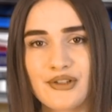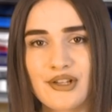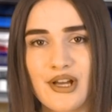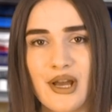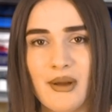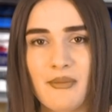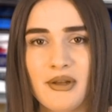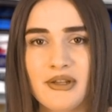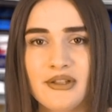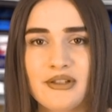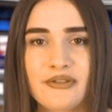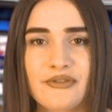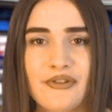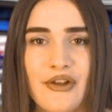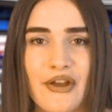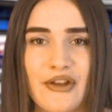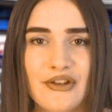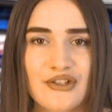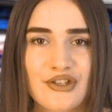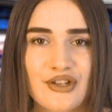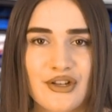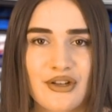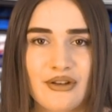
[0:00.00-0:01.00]
time and
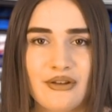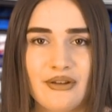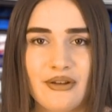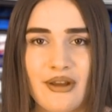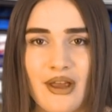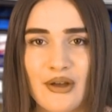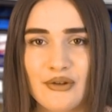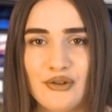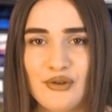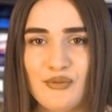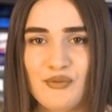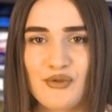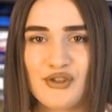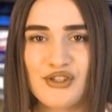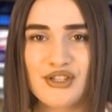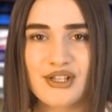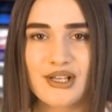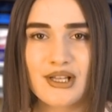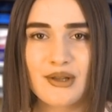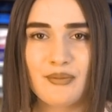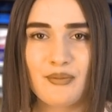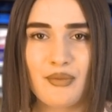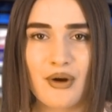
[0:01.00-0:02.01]
attention. Now the
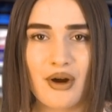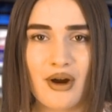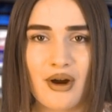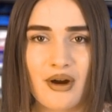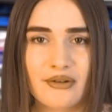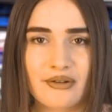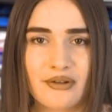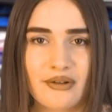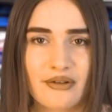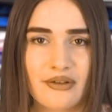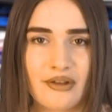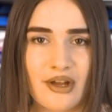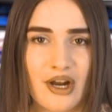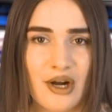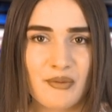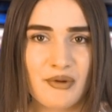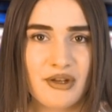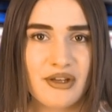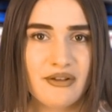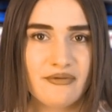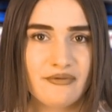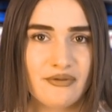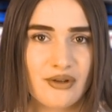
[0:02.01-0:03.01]
musical part, the
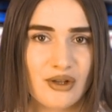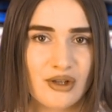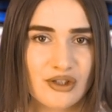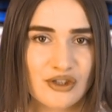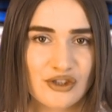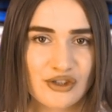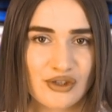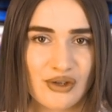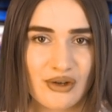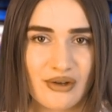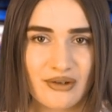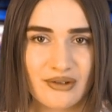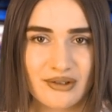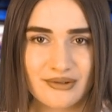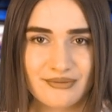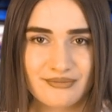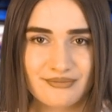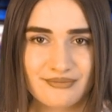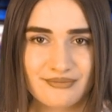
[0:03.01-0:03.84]
Armenian folk song.